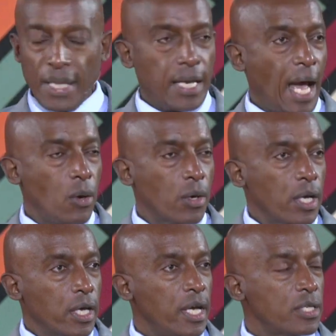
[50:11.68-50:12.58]
Now,
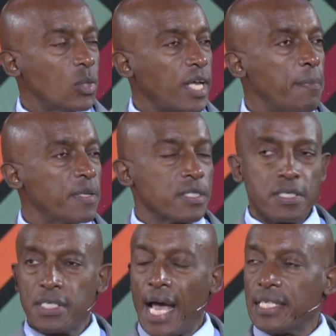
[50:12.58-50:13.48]
here's what happens. This
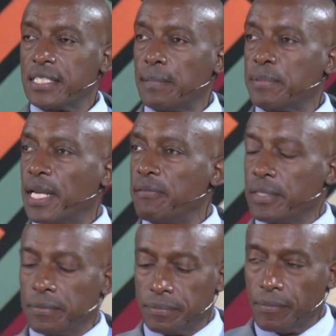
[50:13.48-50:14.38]
is Acts chapter 11.
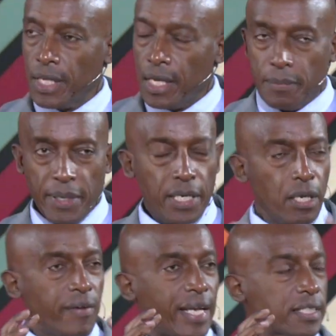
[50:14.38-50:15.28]
The beginning
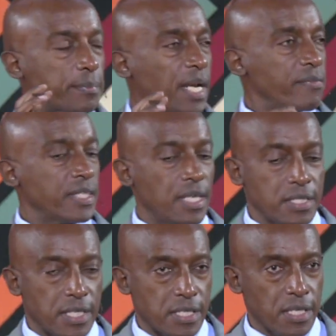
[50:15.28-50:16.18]
of Acts chapter 11 tells,
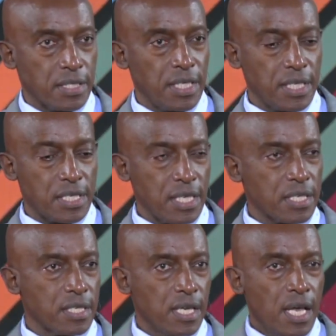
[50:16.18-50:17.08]
this, tells us
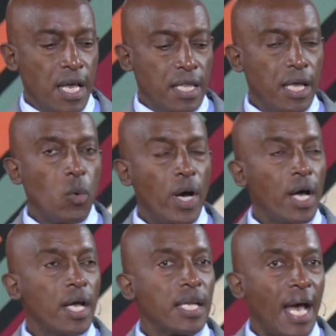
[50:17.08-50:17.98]
this. There
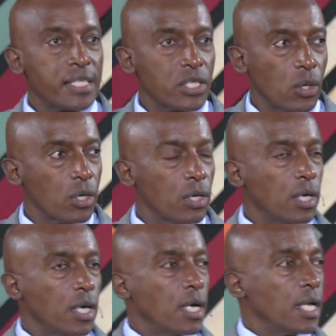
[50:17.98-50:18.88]
were in Antioch
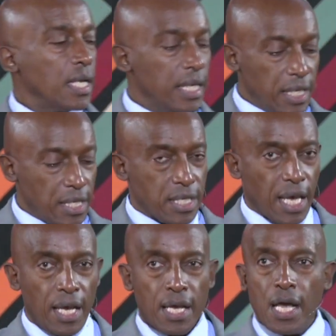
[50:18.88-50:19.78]
leaders
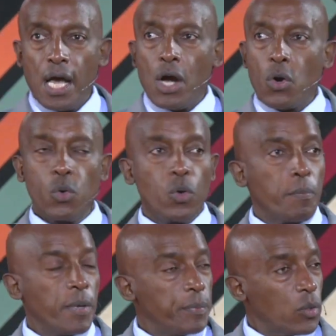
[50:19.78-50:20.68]
there who
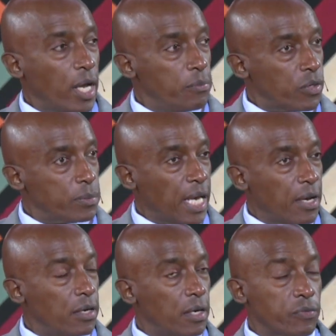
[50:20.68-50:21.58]
people came from,
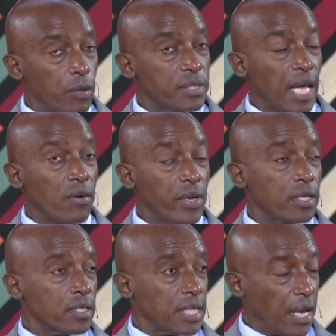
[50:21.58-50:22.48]
uh, from
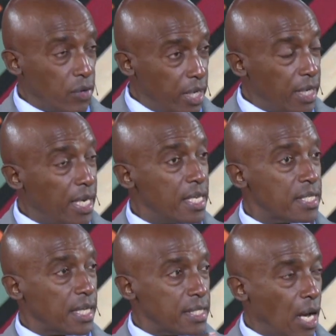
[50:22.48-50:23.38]
Cyrene. Cyrene
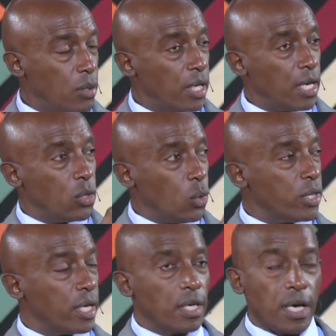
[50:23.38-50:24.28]
is a town in
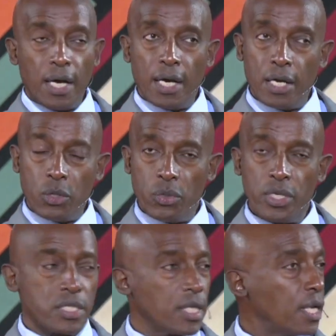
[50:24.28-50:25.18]
northern, uh, uh,
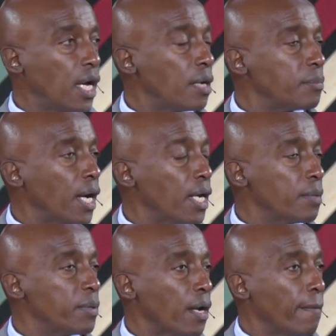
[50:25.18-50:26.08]
northeastern um, uh,
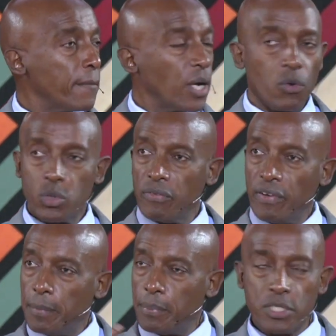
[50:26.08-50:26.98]
Libya. Uh, it was a
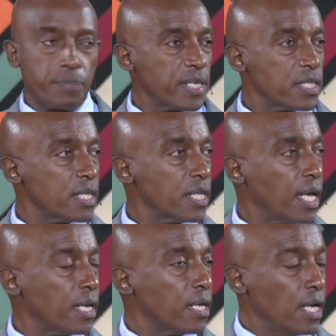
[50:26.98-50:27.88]
very prosperous city
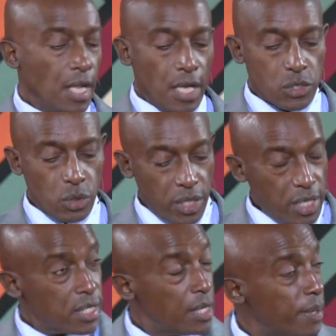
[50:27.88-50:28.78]
then. So
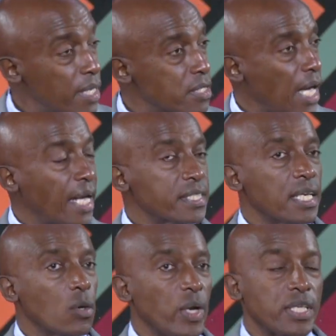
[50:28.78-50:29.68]
these Libyans
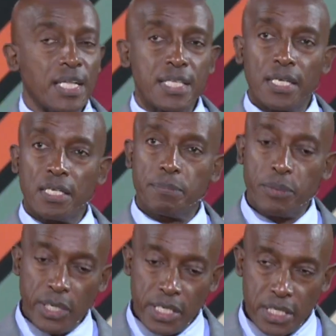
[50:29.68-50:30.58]
actually went and started
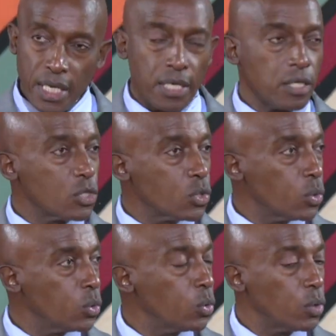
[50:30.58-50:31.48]
preaching
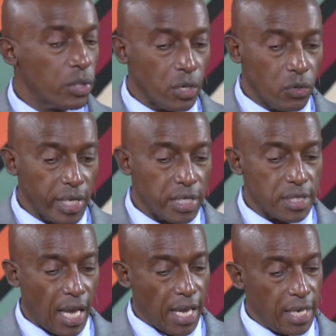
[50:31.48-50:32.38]
to the Greeks
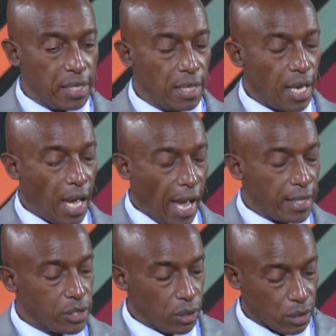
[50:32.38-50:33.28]
in
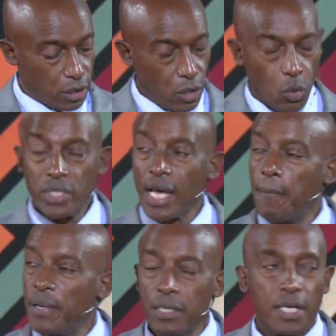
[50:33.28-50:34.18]
Antioch. What
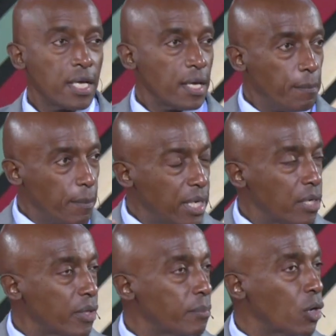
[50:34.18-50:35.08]
happened? Many
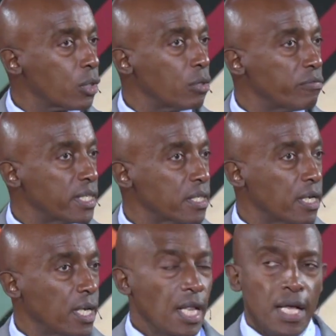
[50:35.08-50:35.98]
of them got converted.
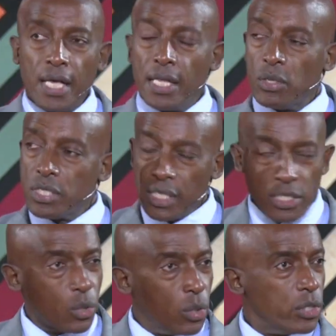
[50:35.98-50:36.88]
There was
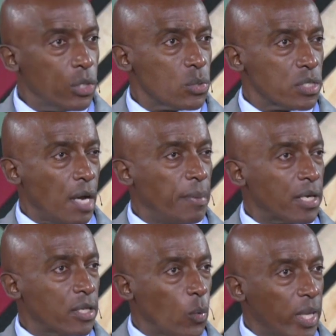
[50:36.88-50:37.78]
such good news
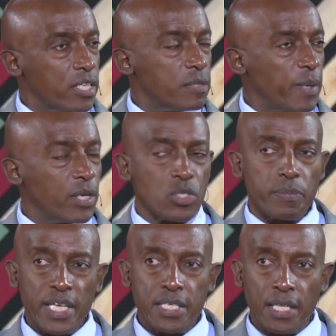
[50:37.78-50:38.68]
about the way the Spirit was
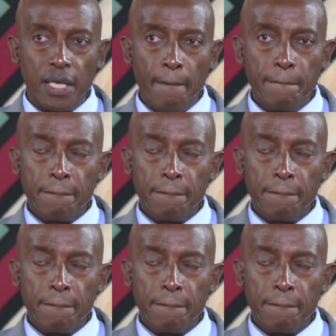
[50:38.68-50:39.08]
blessing them.